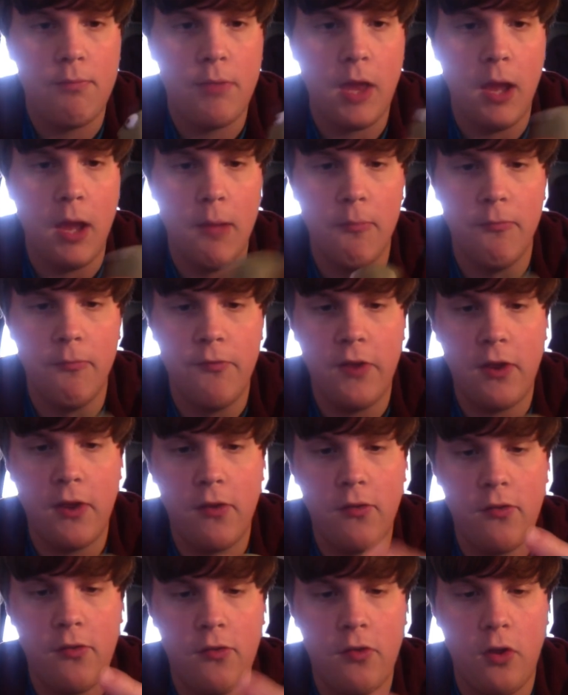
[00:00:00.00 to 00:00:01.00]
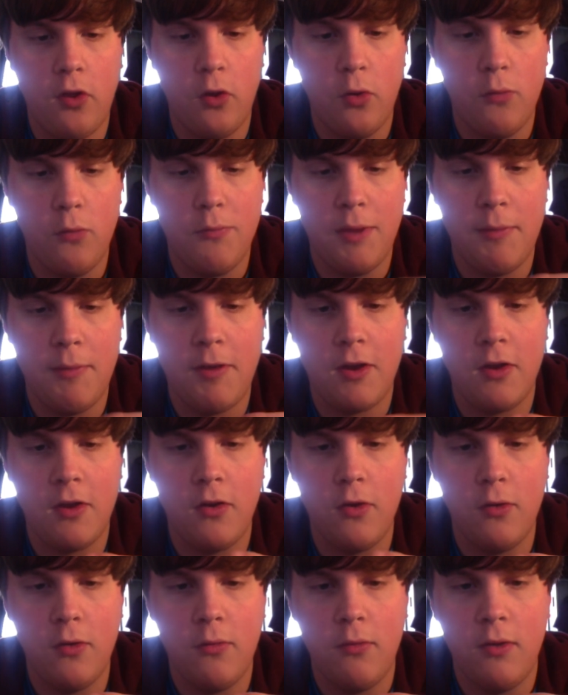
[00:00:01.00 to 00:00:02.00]
um, figures, so maybe I can
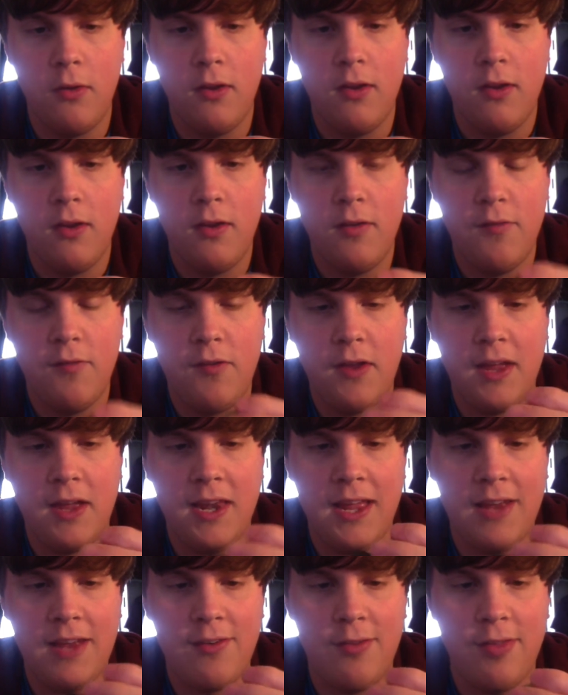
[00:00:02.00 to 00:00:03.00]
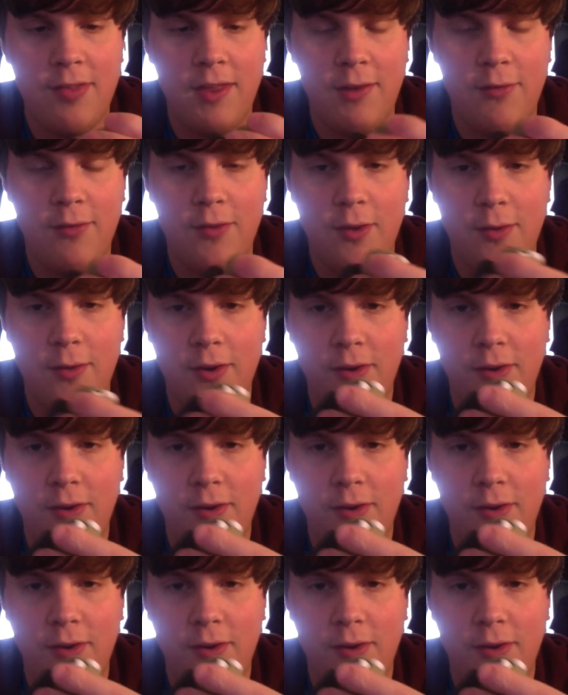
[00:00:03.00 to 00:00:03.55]
do figure collection things for you.